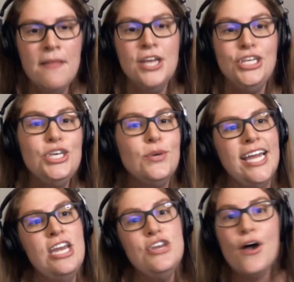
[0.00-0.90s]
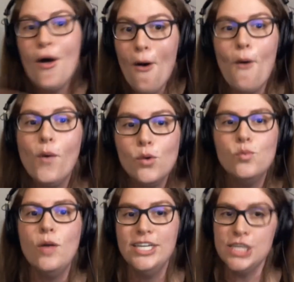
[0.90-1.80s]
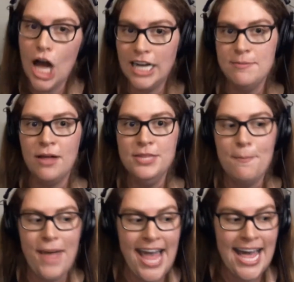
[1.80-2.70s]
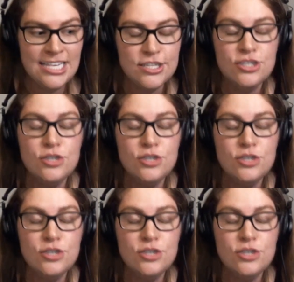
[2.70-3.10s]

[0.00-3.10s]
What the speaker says: you can know what we talked about in the past.